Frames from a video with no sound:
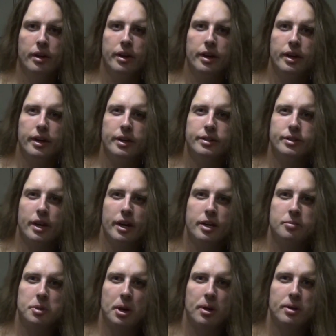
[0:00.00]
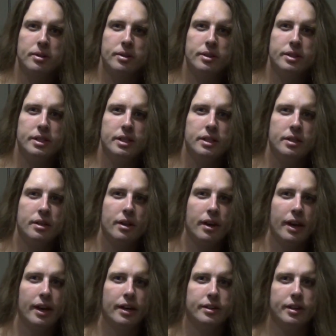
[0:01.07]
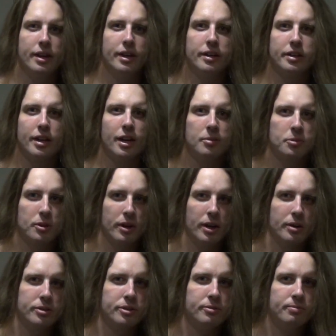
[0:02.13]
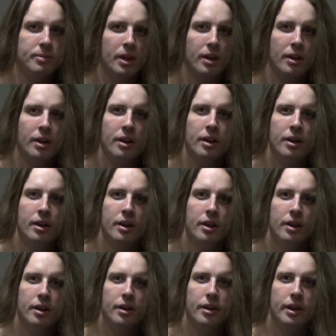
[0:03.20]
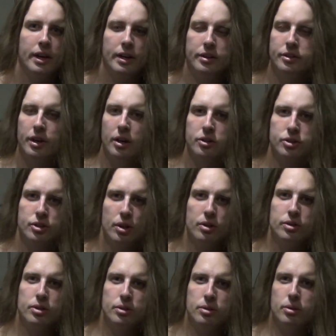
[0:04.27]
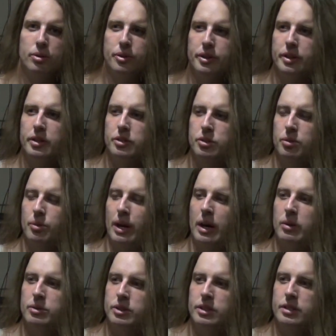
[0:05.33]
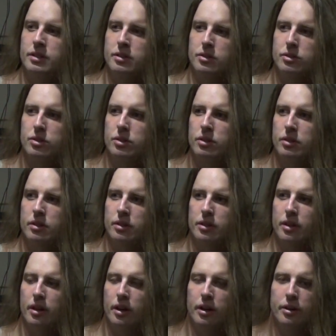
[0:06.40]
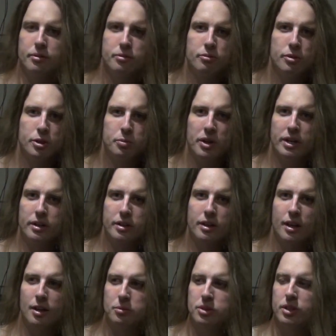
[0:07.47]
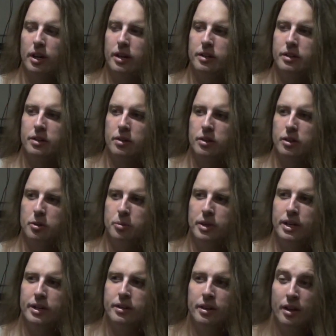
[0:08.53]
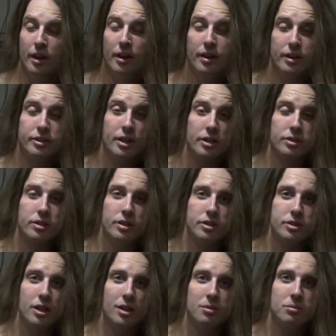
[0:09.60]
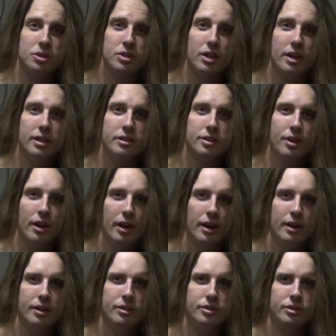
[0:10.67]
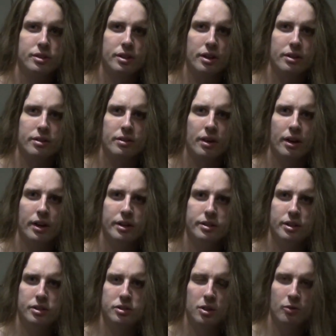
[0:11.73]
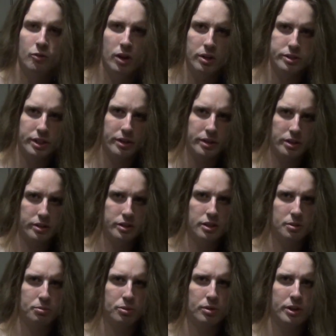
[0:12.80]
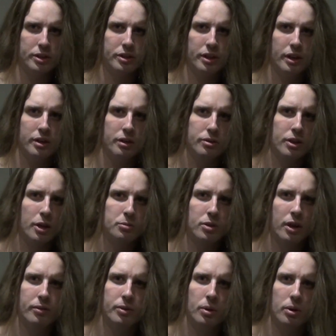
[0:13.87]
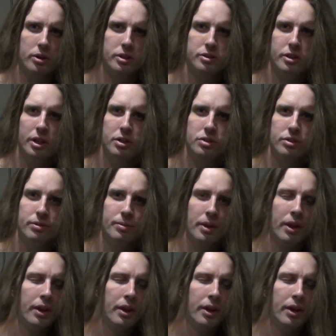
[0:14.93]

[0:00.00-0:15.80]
and I am currently at a campground, and I'll show you the surroundings with my campsite in a little bit. It's actually the same site as I did some voluntary cleanup with a nonprofit organization.